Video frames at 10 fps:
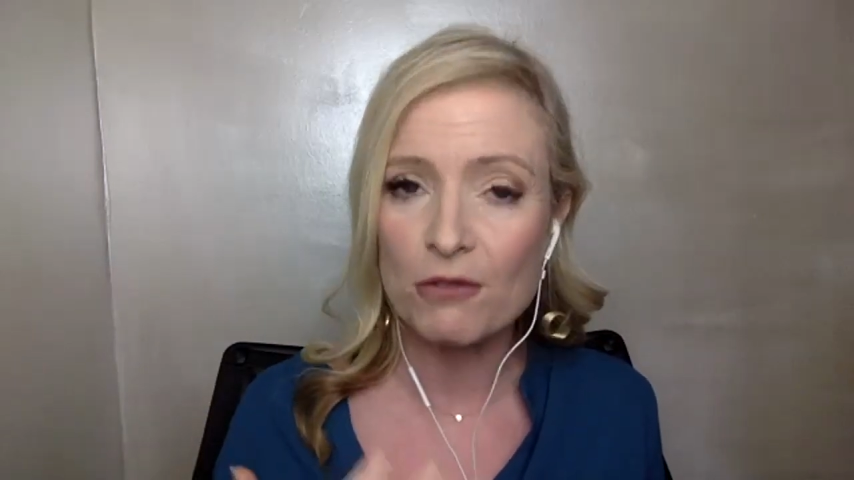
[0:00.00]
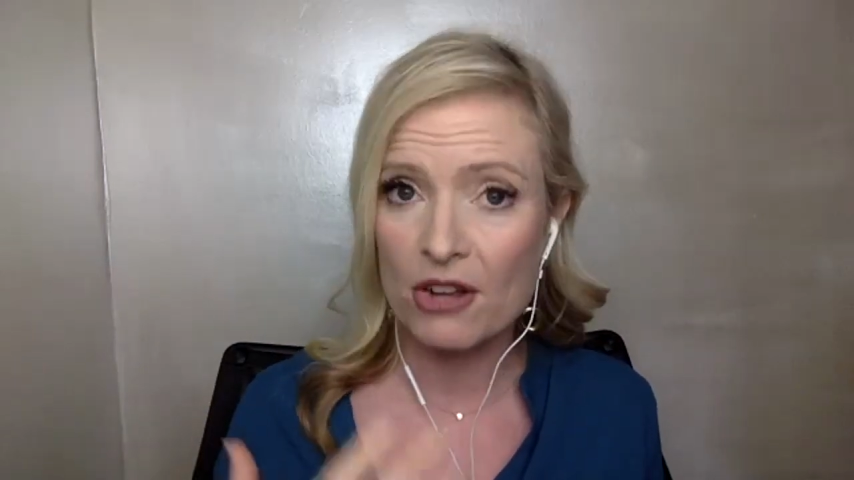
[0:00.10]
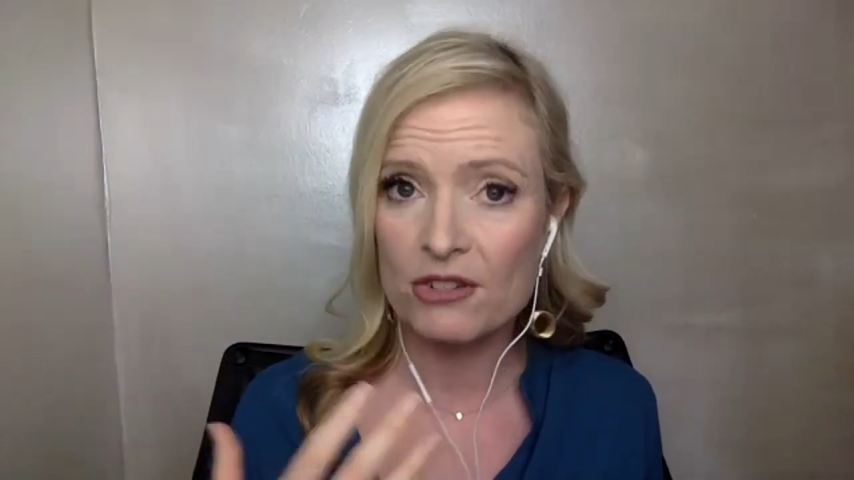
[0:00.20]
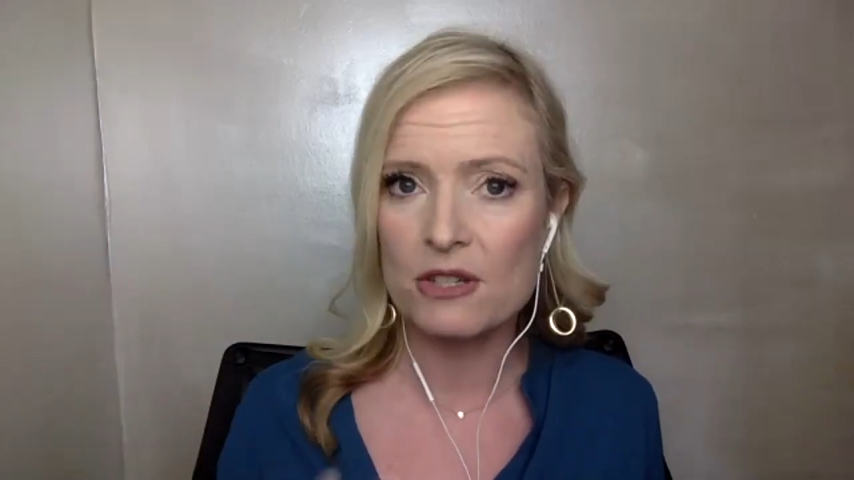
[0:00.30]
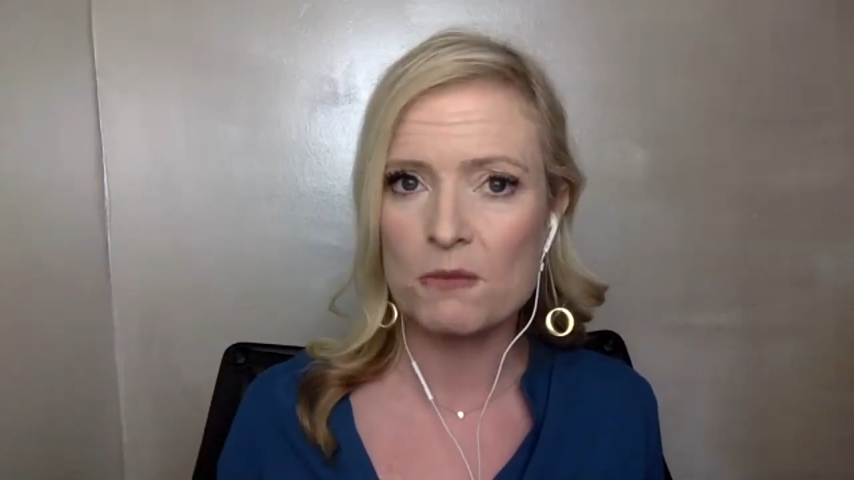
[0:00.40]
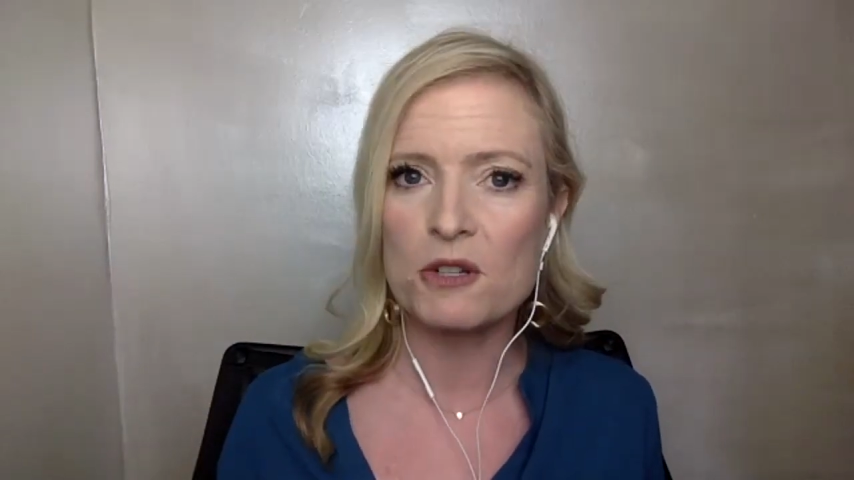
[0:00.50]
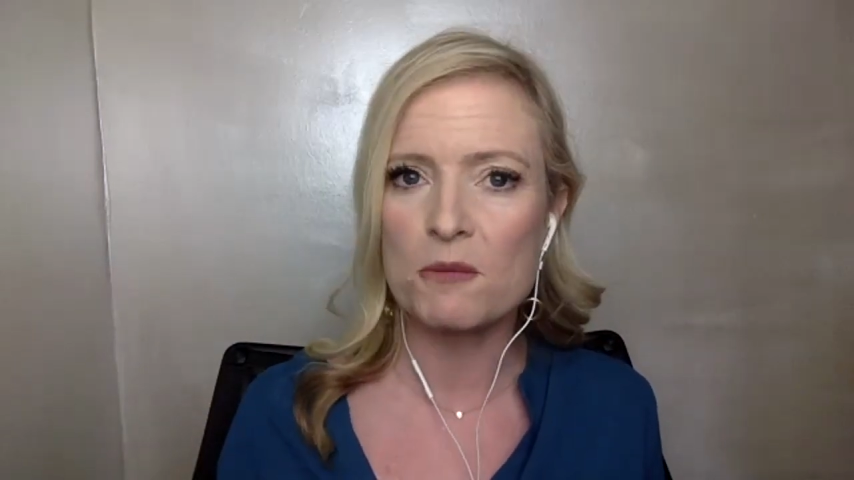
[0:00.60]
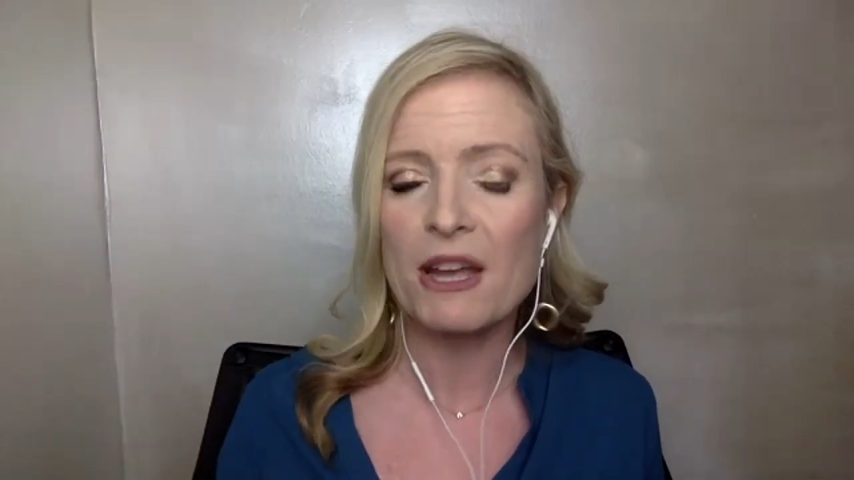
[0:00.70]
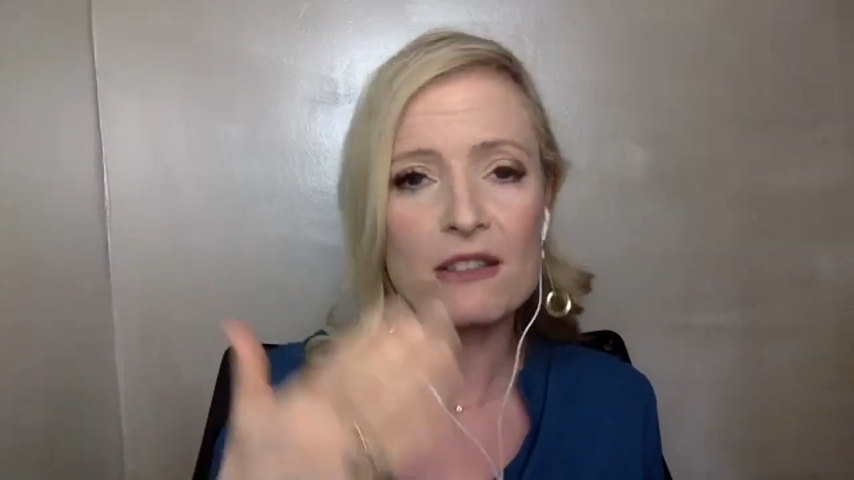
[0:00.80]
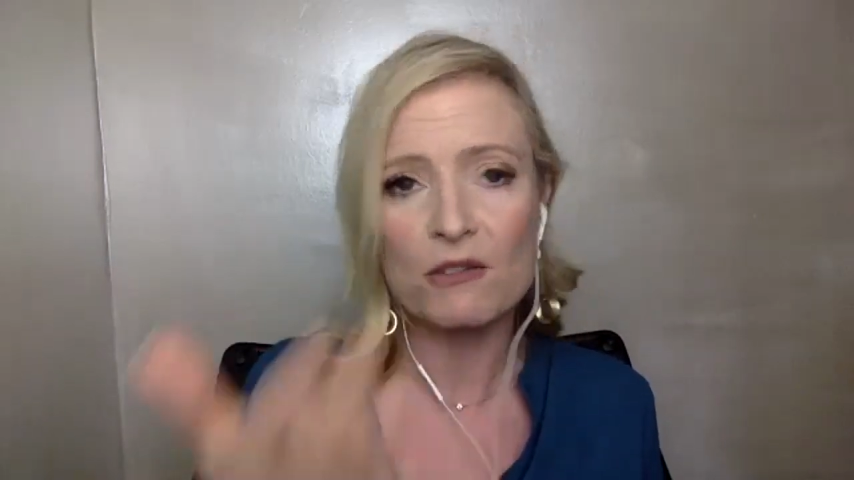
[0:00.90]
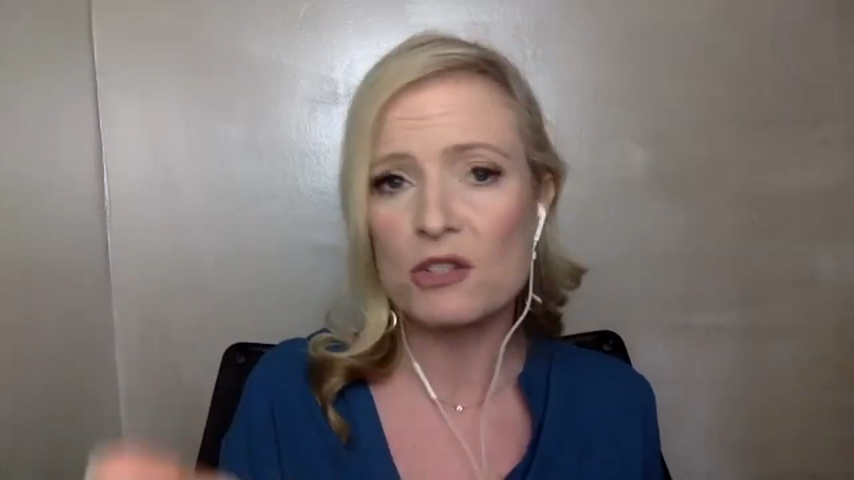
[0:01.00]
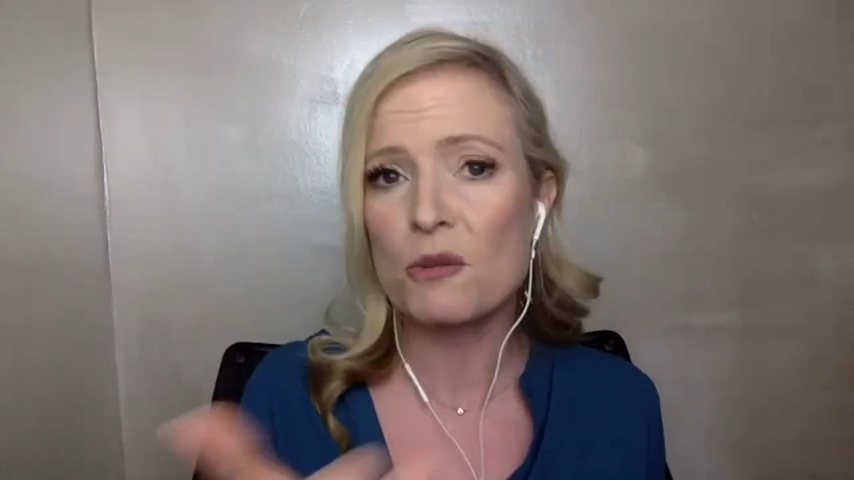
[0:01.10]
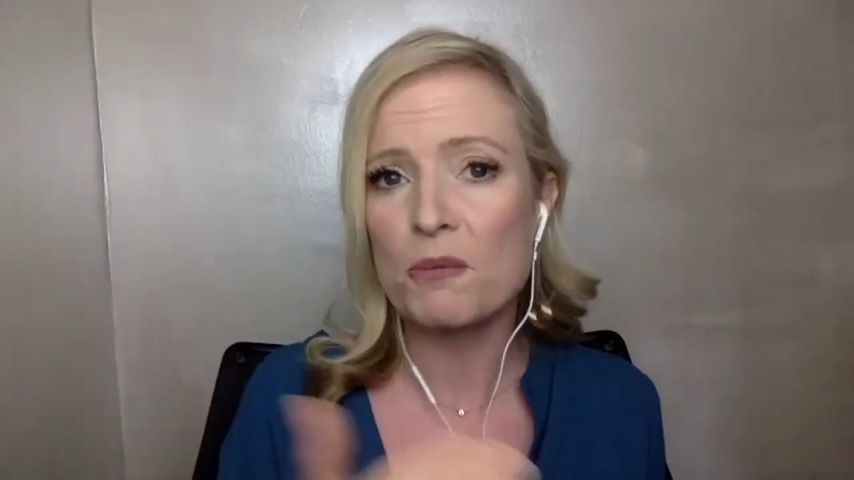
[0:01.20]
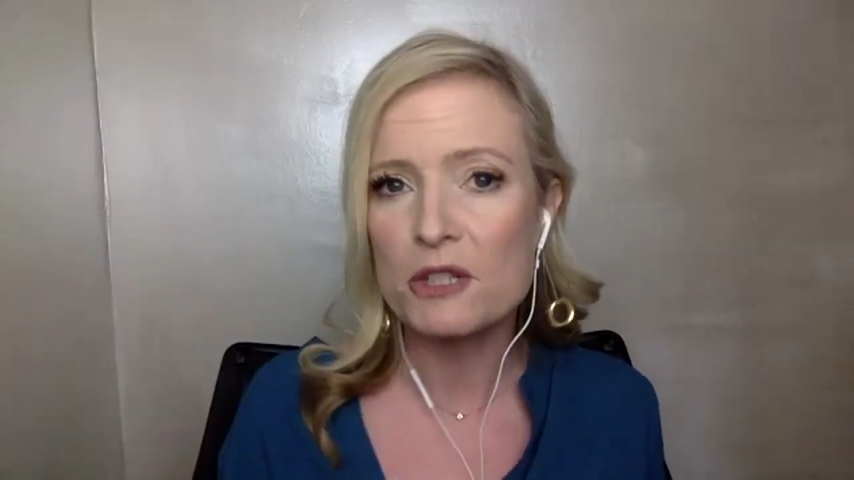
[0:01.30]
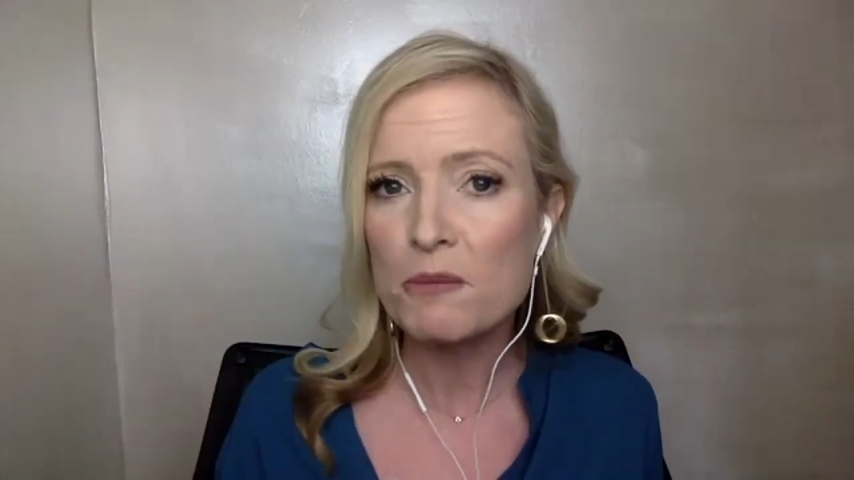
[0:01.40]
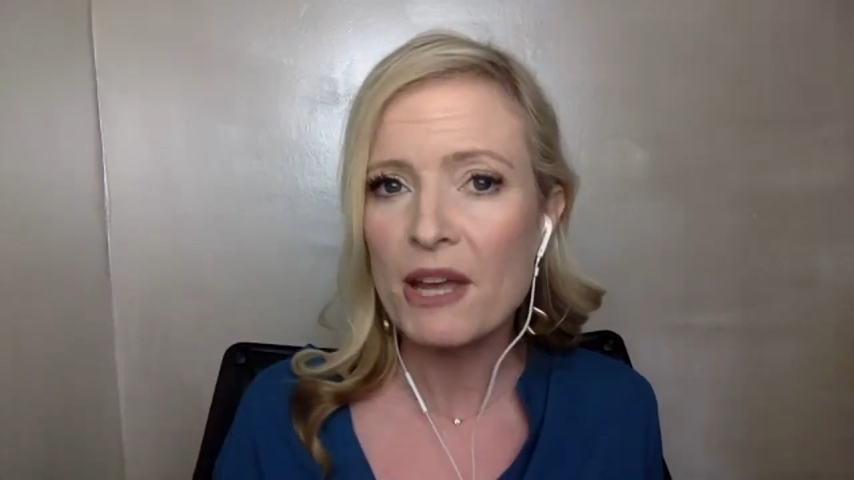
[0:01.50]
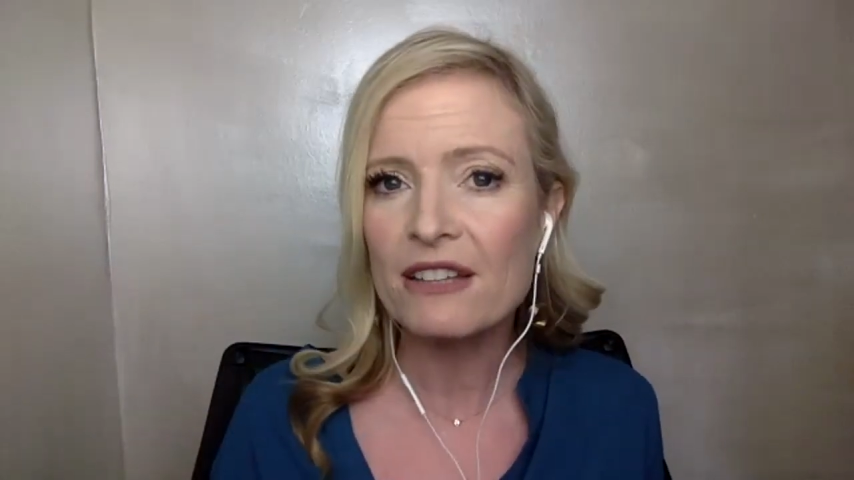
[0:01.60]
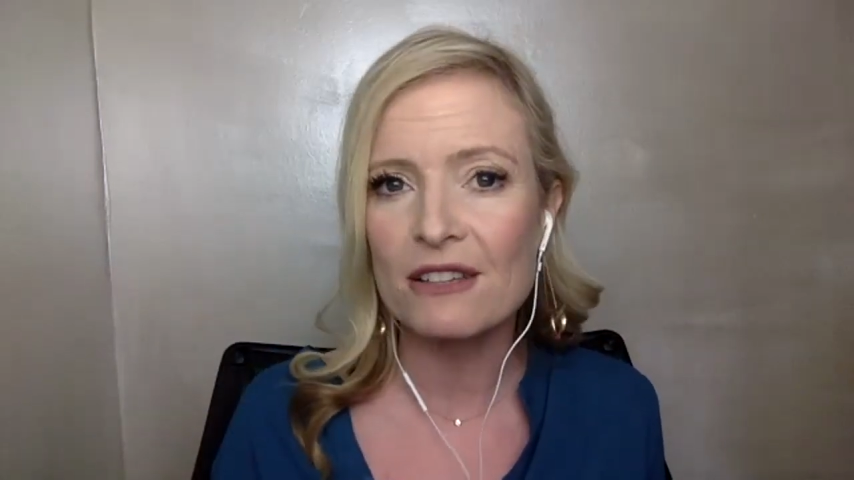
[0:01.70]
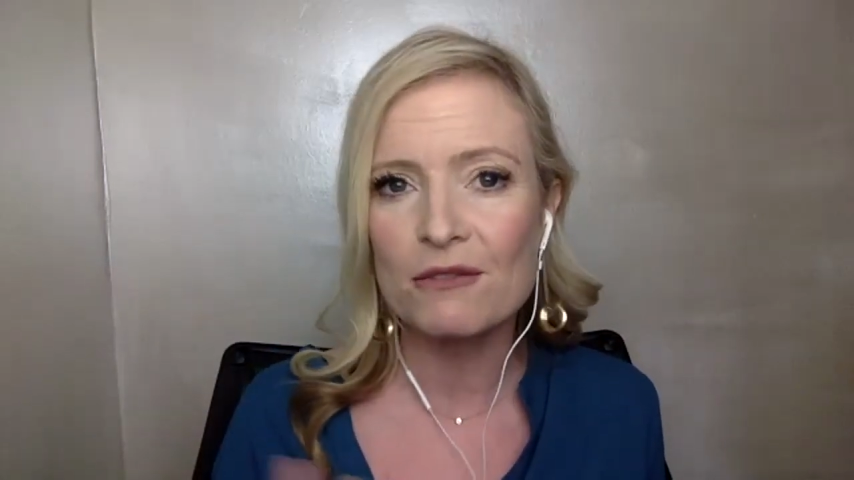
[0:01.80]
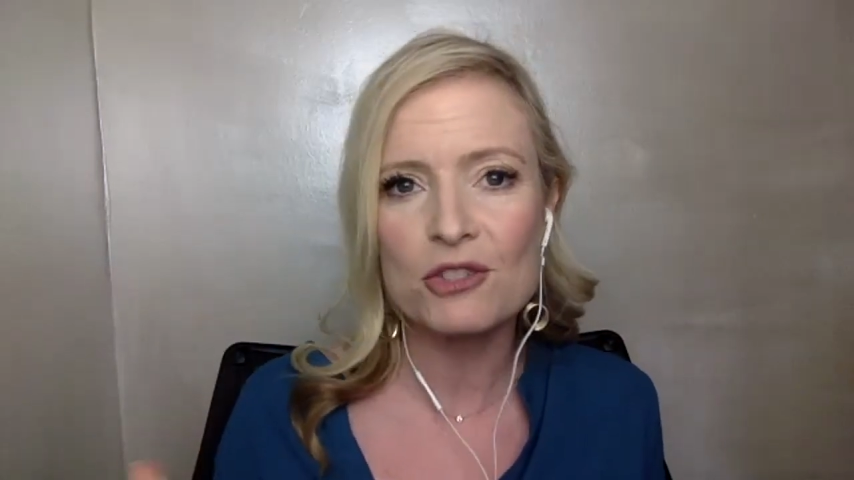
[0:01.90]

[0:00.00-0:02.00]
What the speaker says: conscious perspective, because your perspective